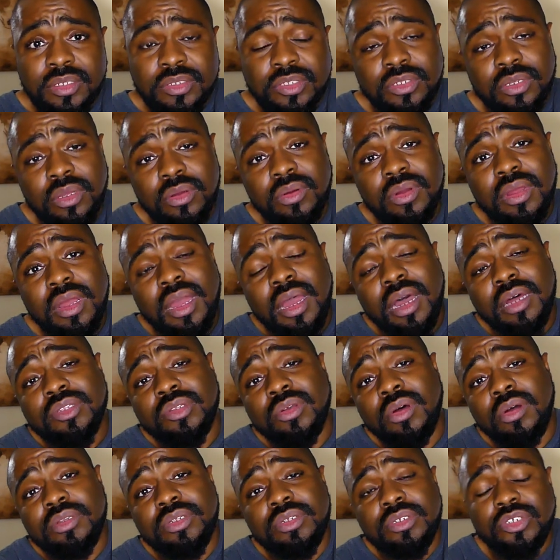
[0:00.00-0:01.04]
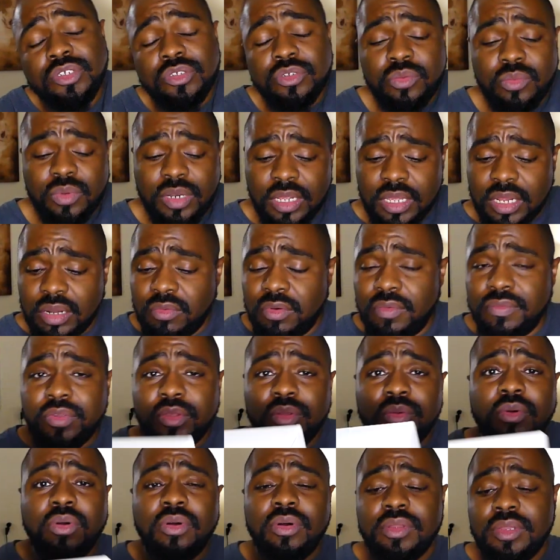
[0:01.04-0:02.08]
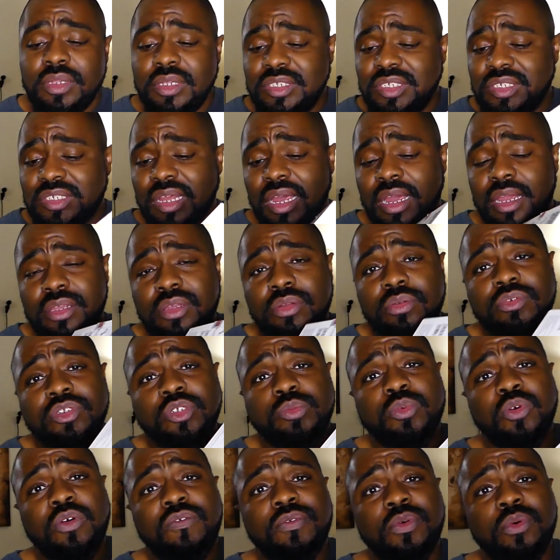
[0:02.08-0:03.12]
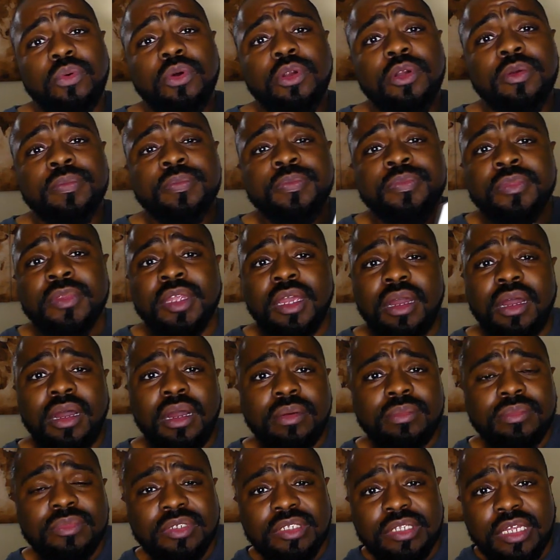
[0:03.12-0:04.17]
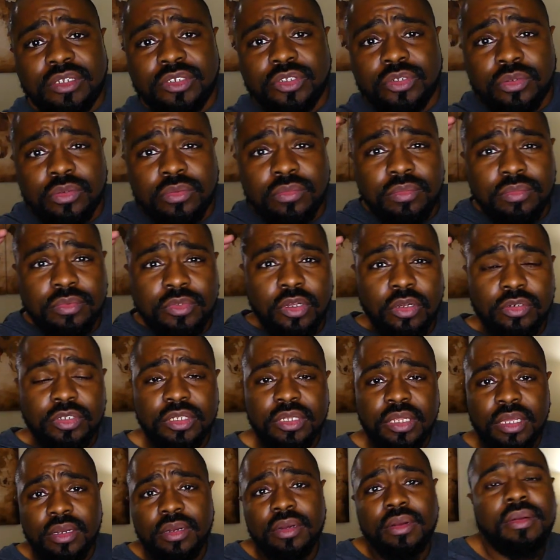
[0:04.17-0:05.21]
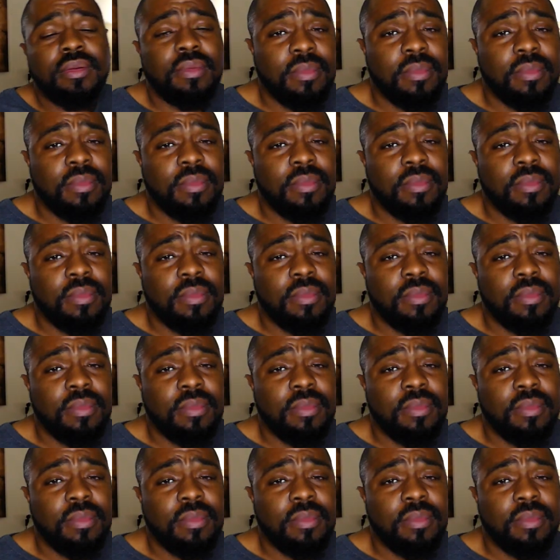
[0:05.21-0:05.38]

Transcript: So I'll talk to you soon when I get a review on the Zhiyun Smooth 4. Um, stay tuned. Talk to you later.